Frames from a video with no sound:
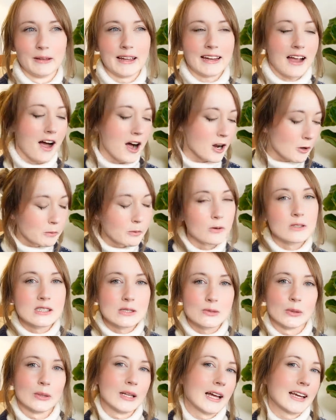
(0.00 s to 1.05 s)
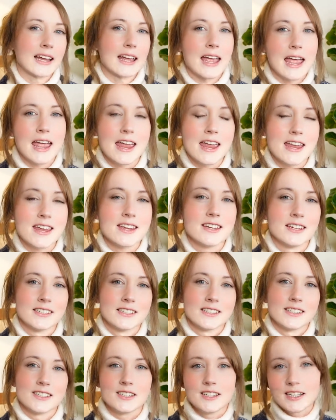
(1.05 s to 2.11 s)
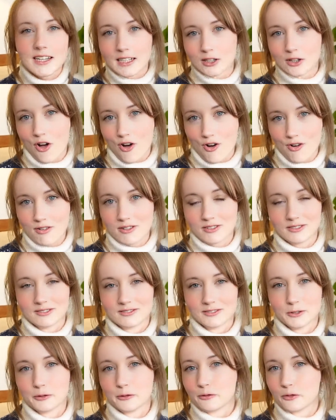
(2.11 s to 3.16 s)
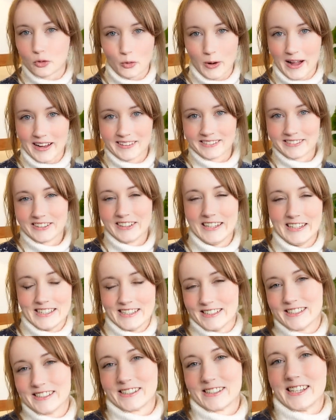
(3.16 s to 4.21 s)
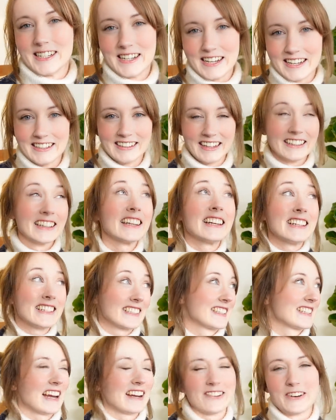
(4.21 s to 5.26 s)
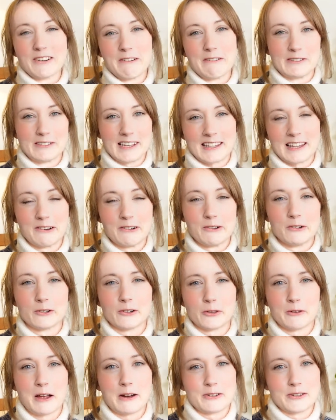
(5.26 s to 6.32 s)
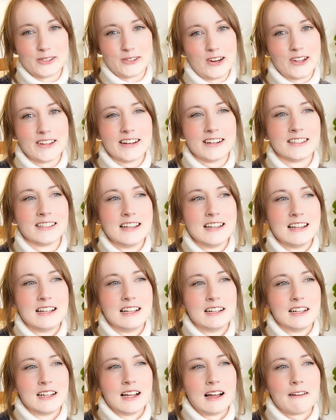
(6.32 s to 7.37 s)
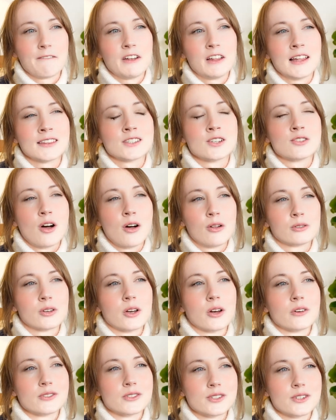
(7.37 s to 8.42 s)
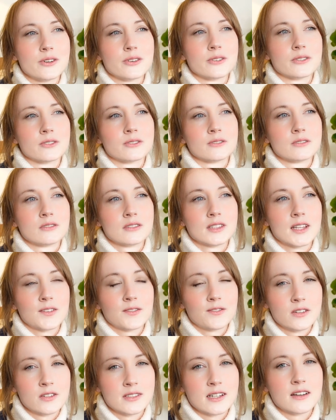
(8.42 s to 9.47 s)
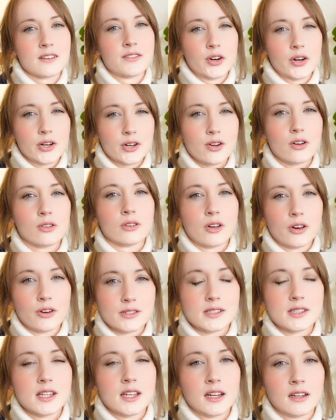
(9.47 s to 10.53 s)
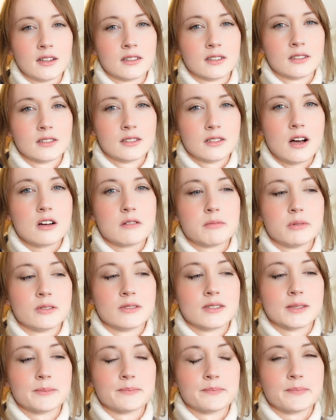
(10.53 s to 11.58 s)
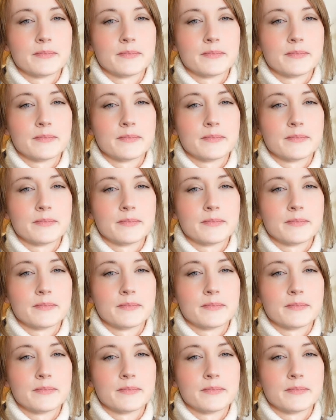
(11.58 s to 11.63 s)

Like Ugg boots were like a year-long footwear in Sydney. At least, I don't know if it was like that all throughout Australia. I feel like the Gold Coast too. That feels like a very Gold Coast thing, Ugg boots.